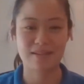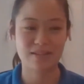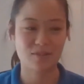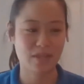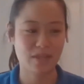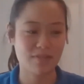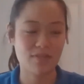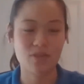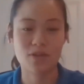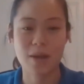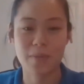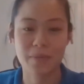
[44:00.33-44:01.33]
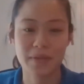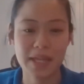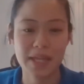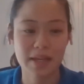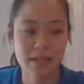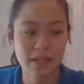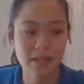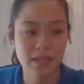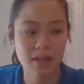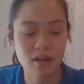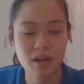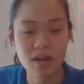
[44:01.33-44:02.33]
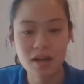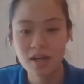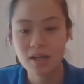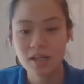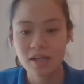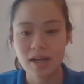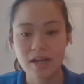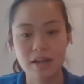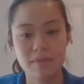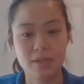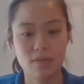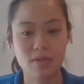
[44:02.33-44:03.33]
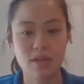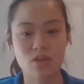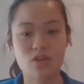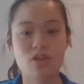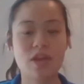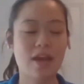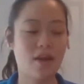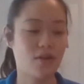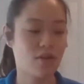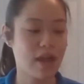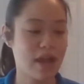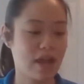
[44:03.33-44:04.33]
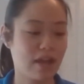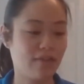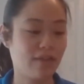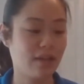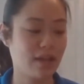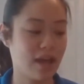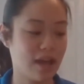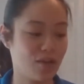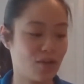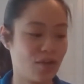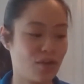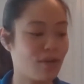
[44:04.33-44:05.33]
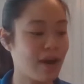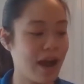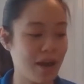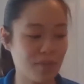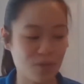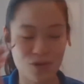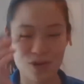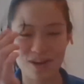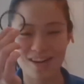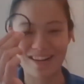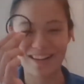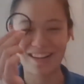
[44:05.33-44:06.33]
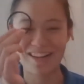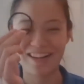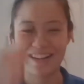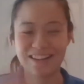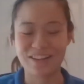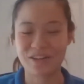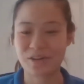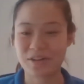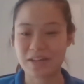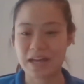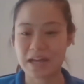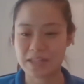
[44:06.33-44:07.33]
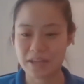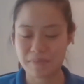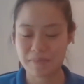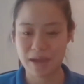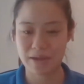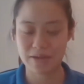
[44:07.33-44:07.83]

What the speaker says: I'll just give you a couple seconds here. So you can shake out your hand if you like, or grab your little elastic band.